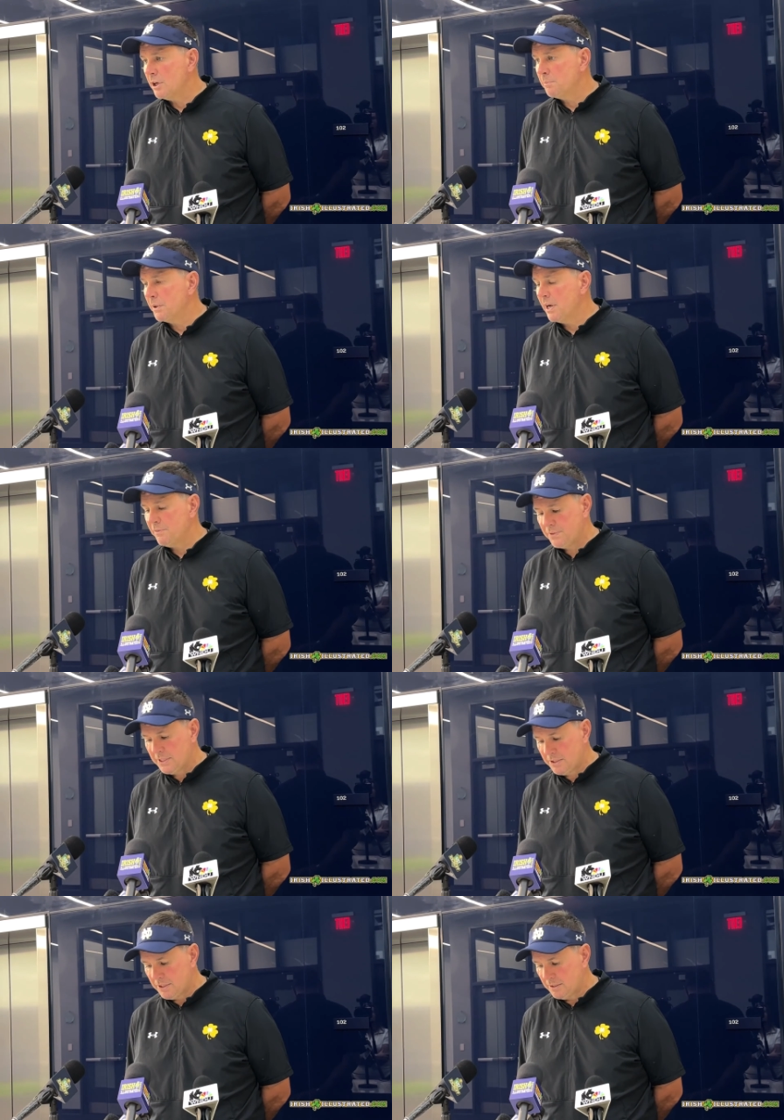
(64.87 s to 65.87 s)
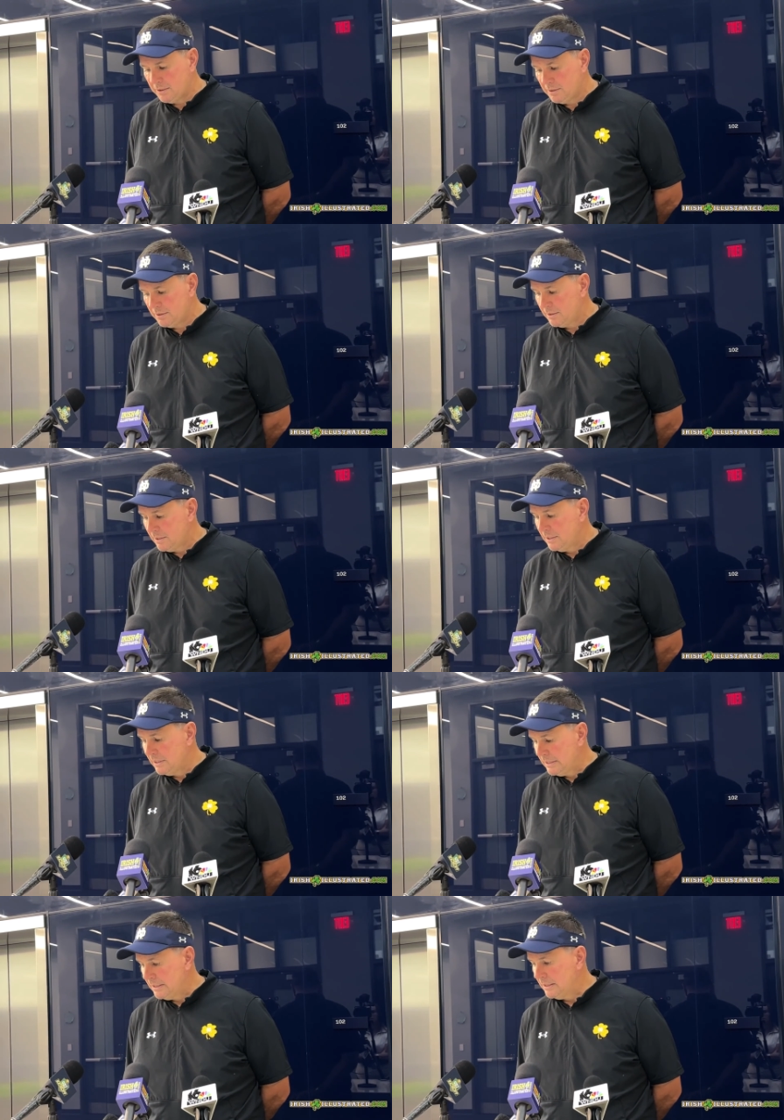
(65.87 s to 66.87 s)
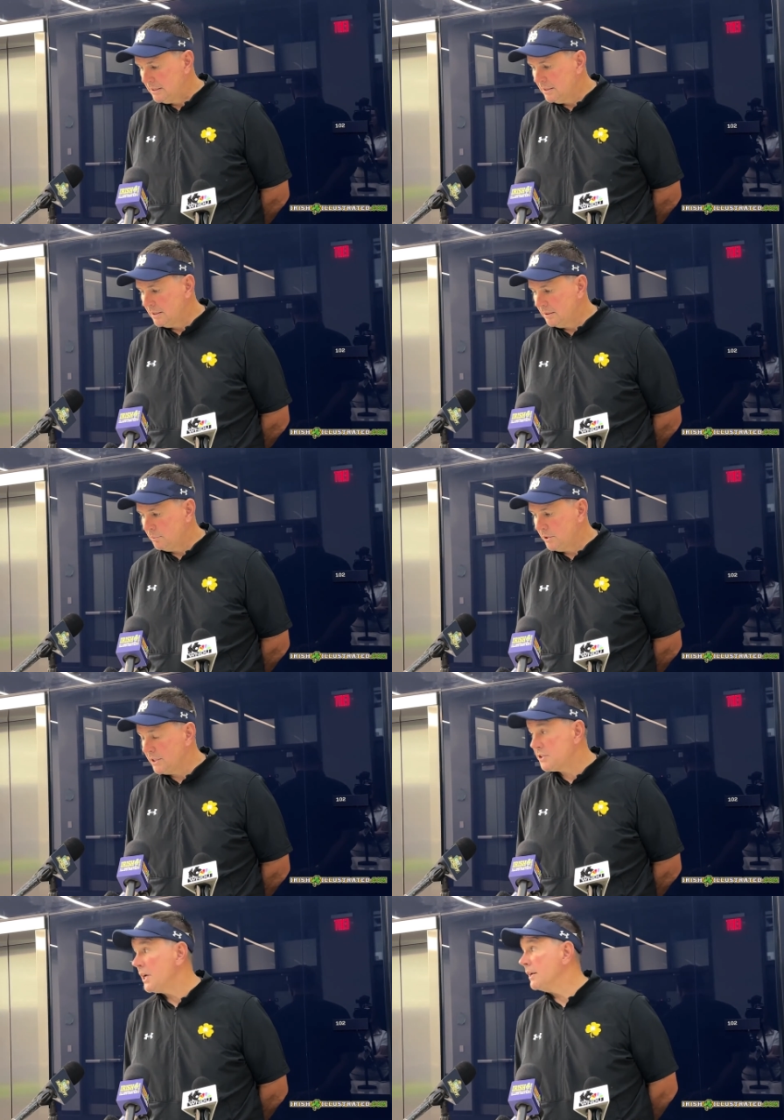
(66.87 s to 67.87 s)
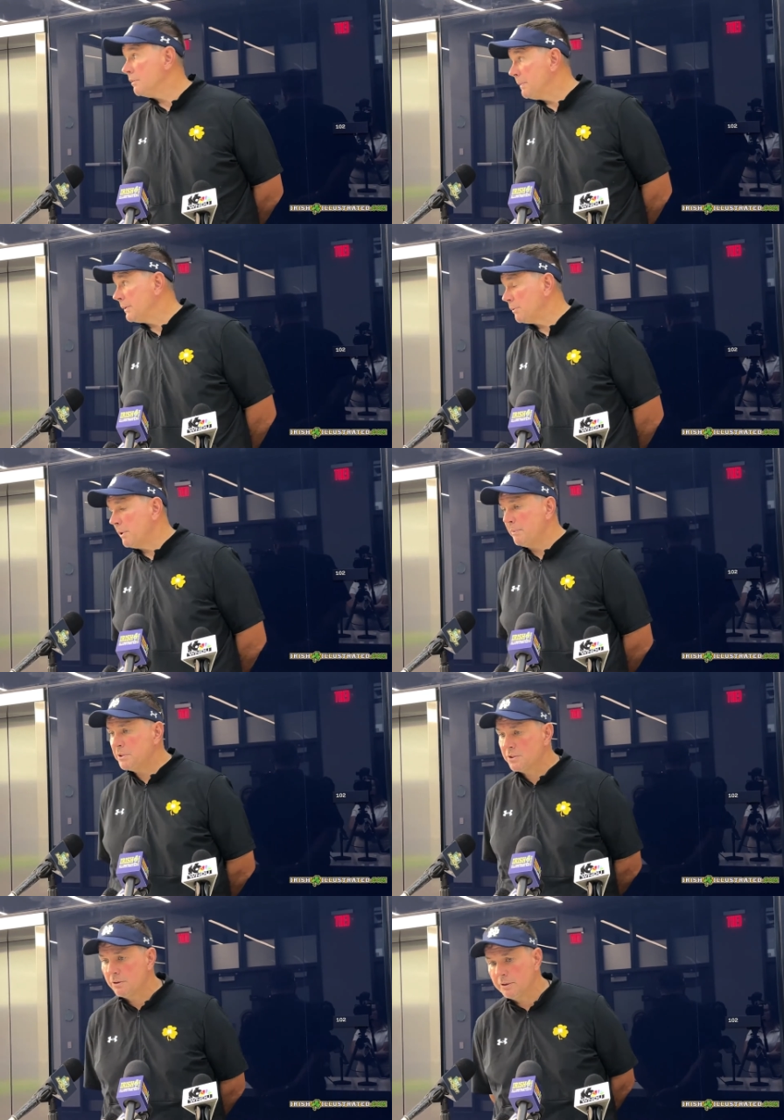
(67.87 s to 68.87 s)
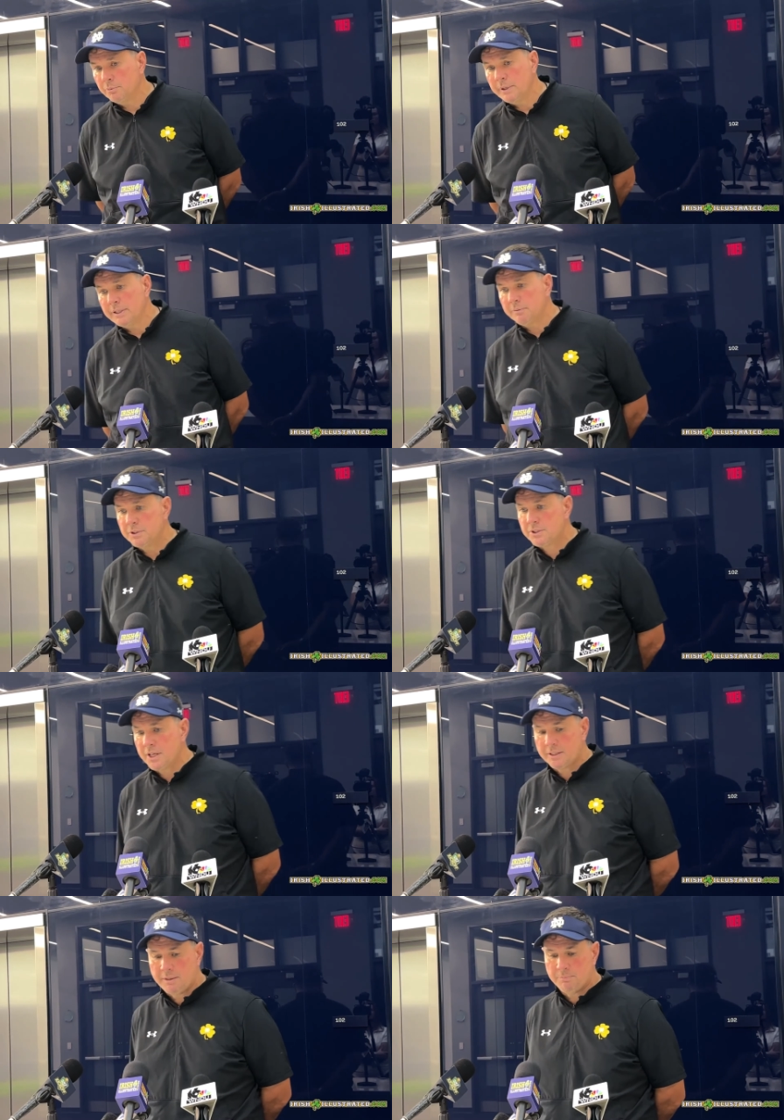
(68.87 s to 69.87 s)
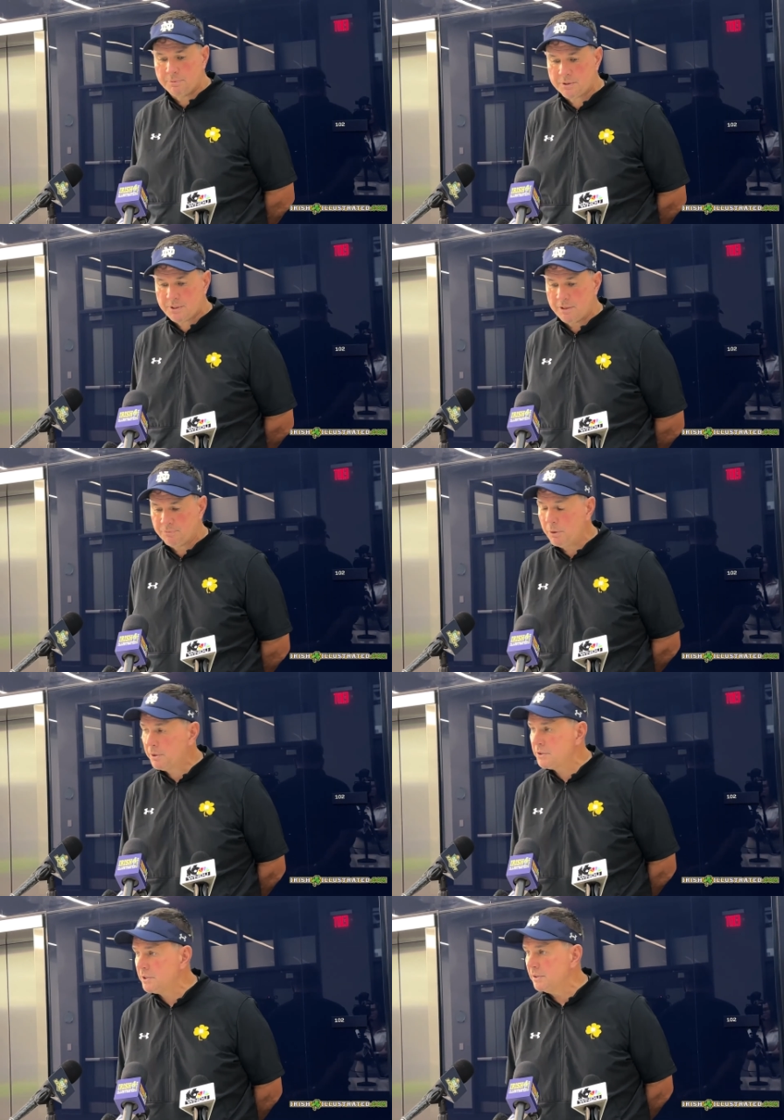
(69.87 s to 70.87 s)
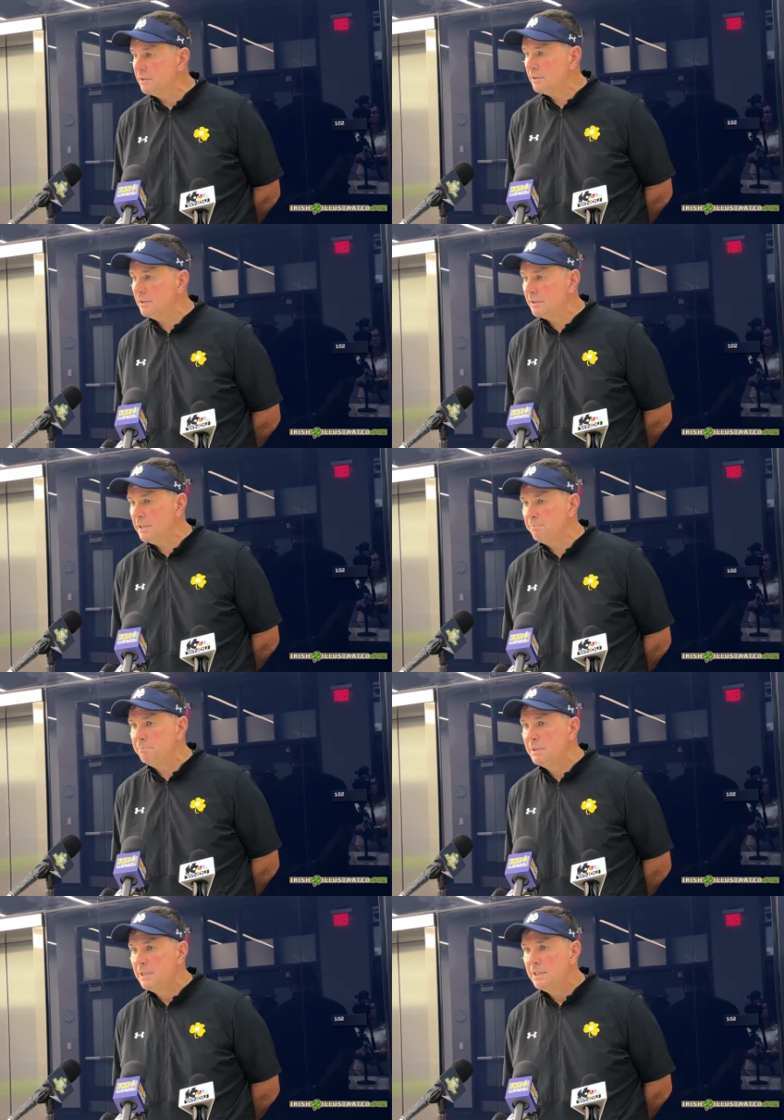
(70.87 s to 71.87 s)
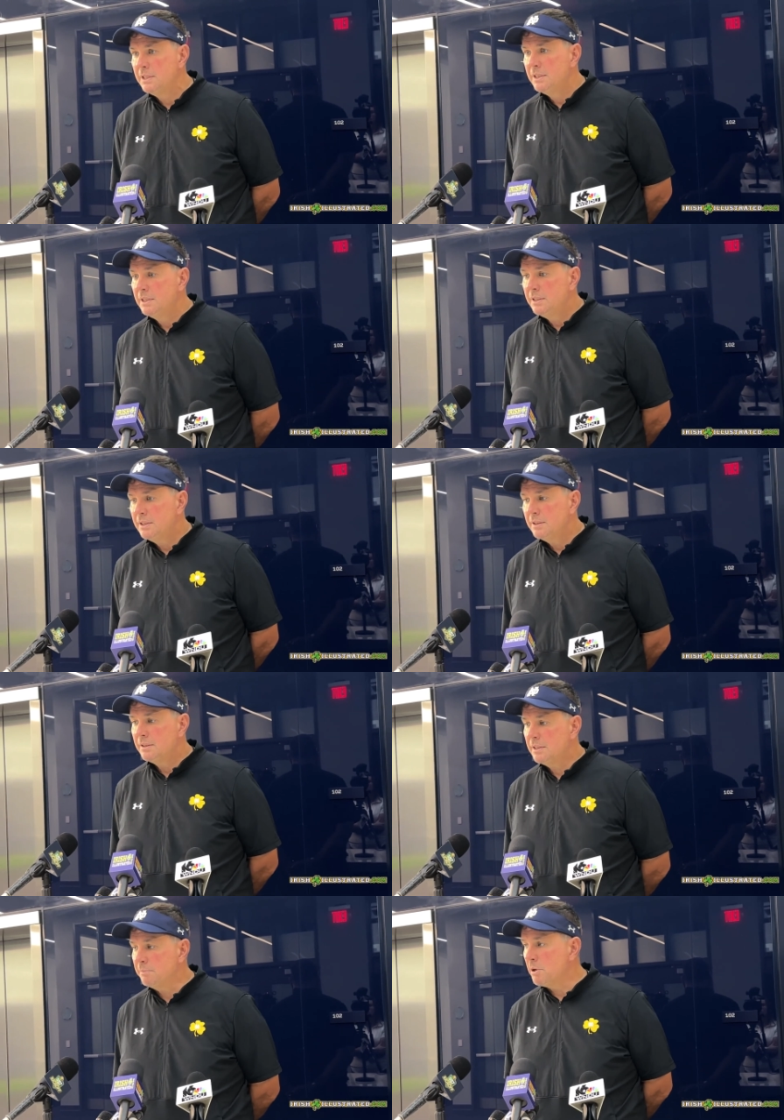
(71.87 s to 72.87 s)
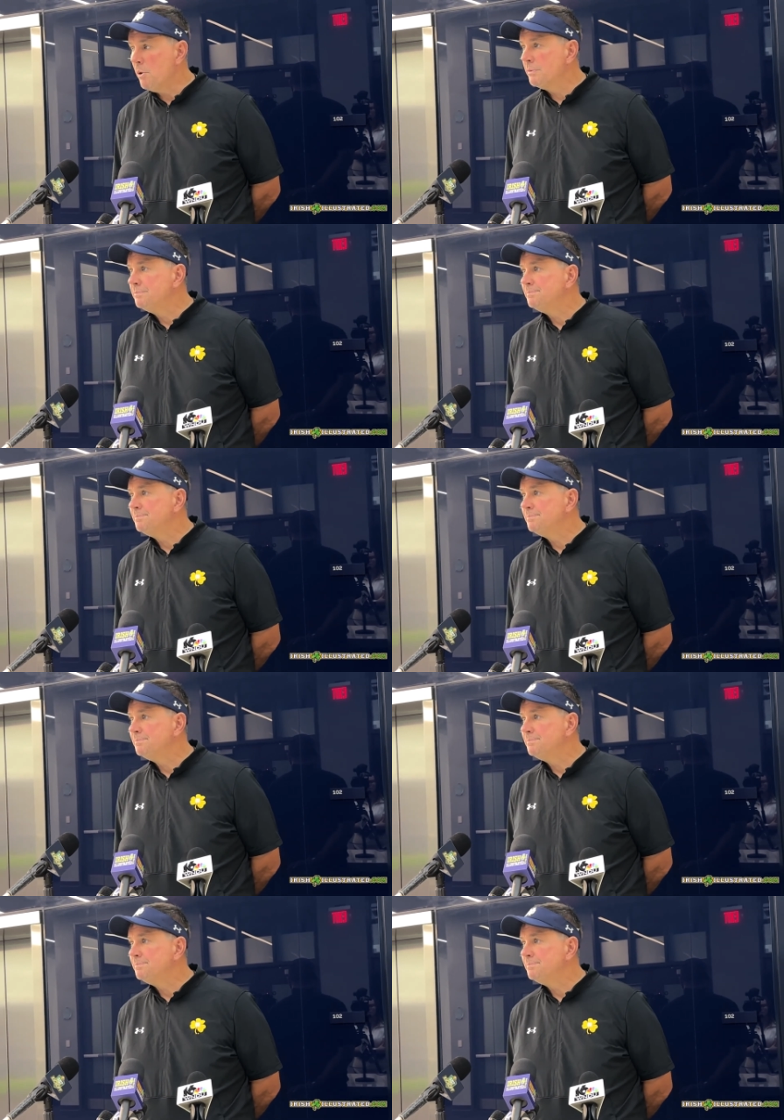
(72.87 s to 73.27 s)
help our offense. And really excited about the way we started the week. We just got to keep stay focused and keep going.